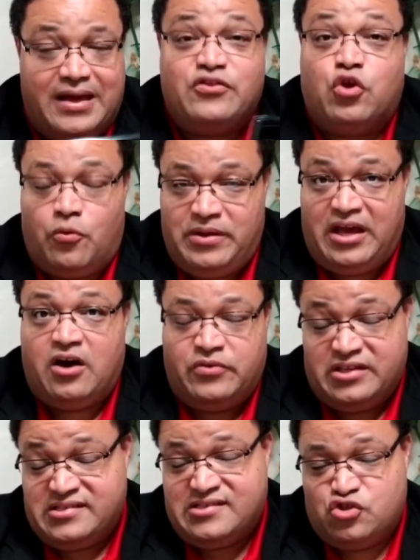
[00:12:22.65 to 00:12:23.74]
Dolby
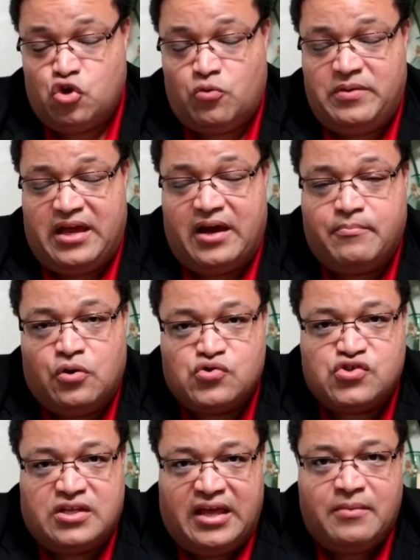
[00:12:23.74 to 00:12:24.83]

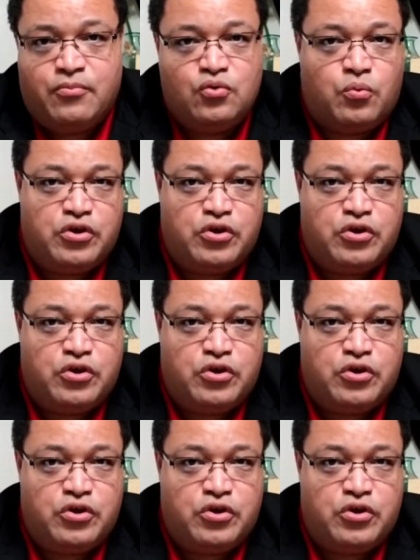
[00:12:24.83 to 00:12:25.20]
Atmos enabled,